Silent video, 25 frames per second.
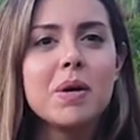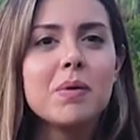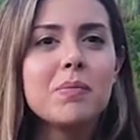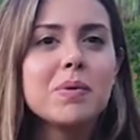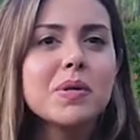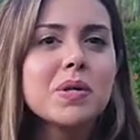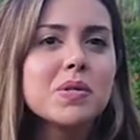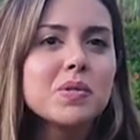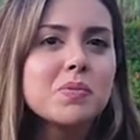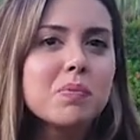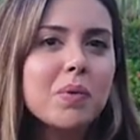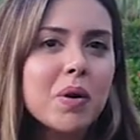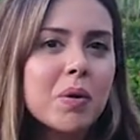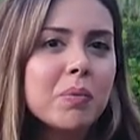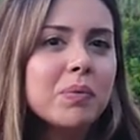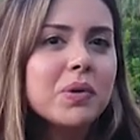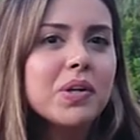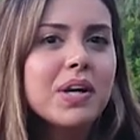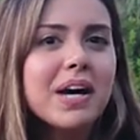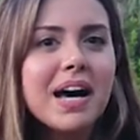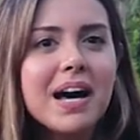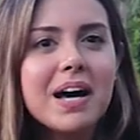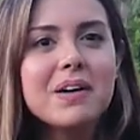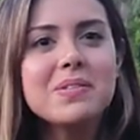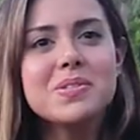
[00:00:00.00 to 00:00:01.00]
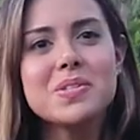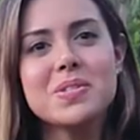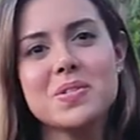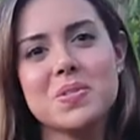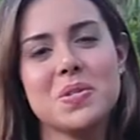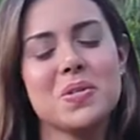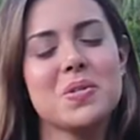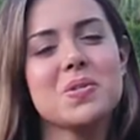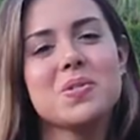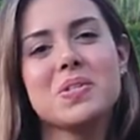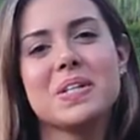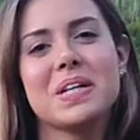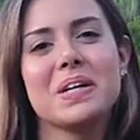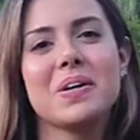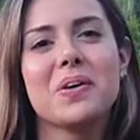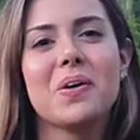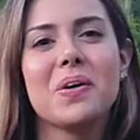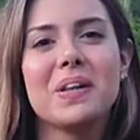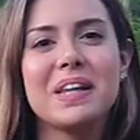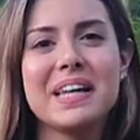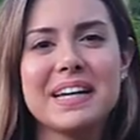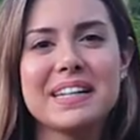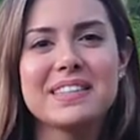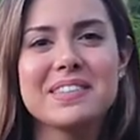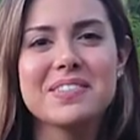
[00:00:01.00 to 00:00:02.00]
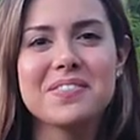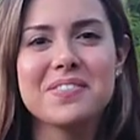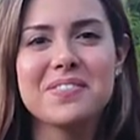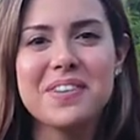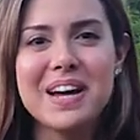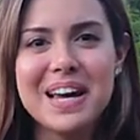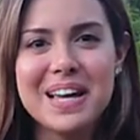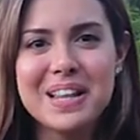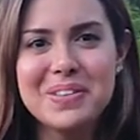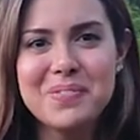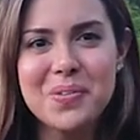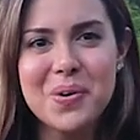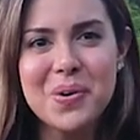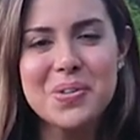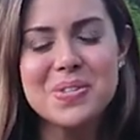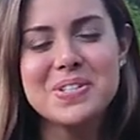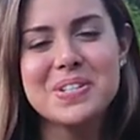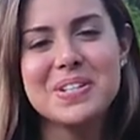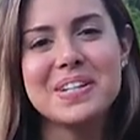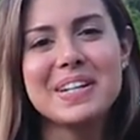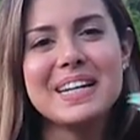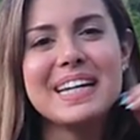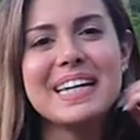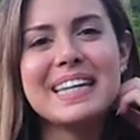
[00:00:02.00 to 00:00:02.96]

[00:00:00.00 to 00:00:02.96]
Because Bermuda houses usually collect the rainwater